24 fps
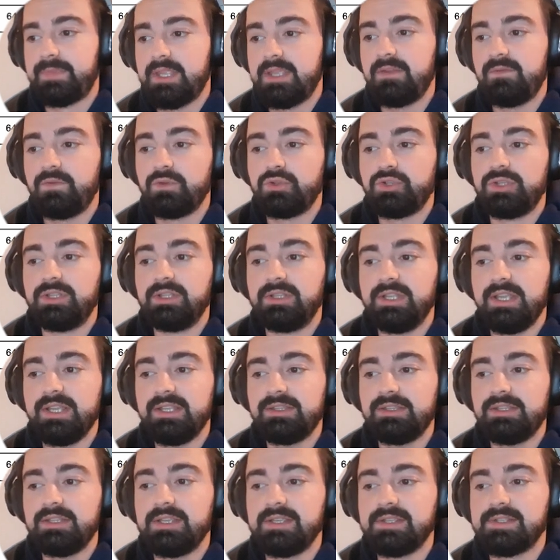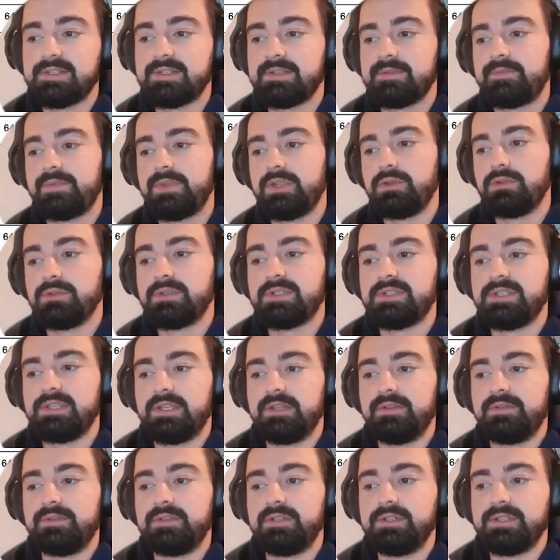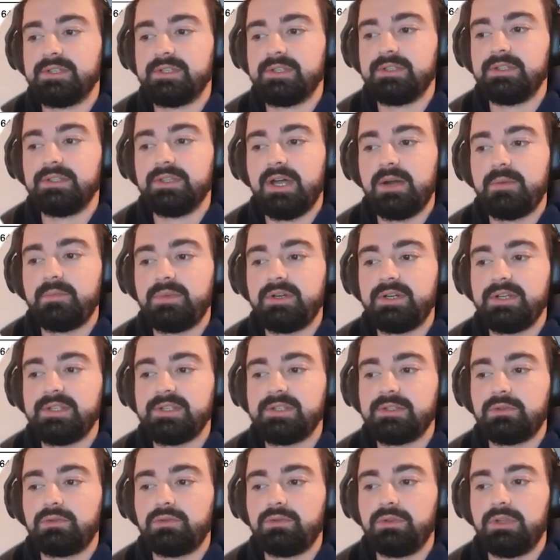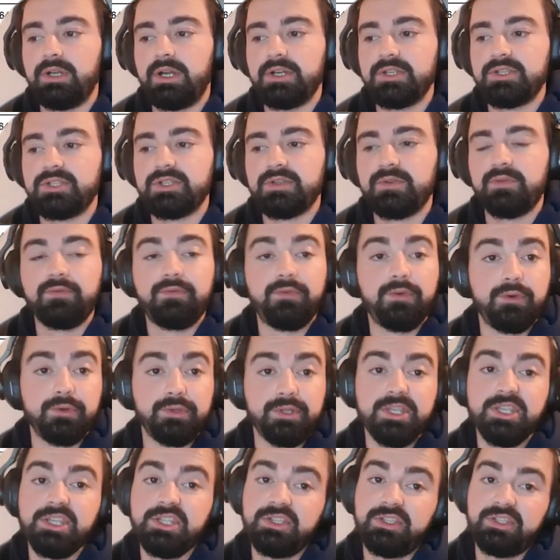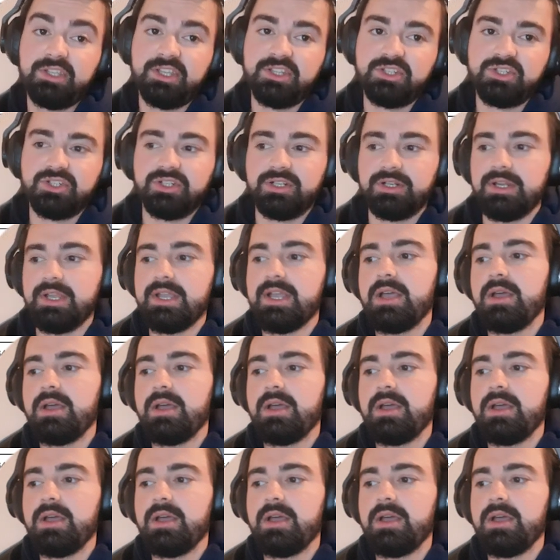If you delete this, you'll see the number is too large for the integer,